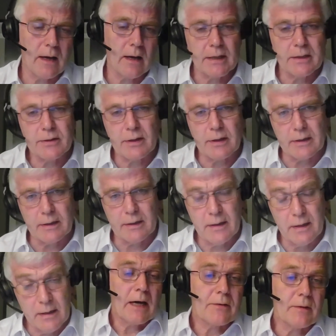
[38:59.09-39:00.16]

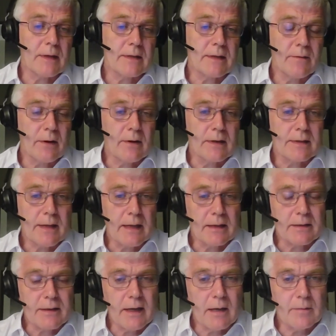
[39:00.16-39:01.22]
potentially batteries and various
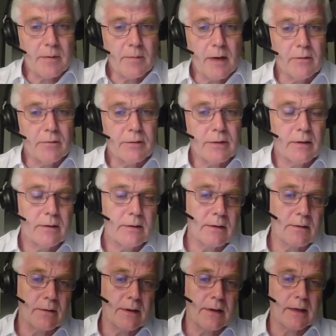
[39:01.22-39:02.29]
things to help them out
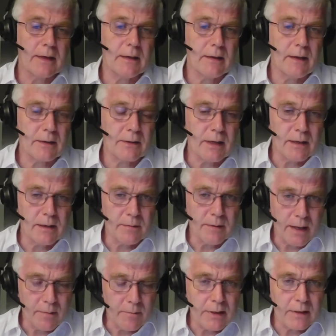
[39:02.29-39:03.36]
so that they can actually
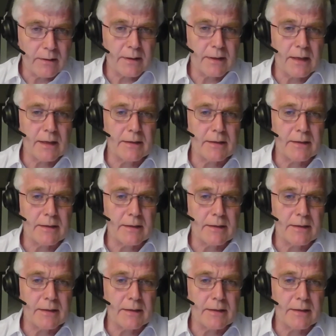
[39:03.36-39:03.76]
build a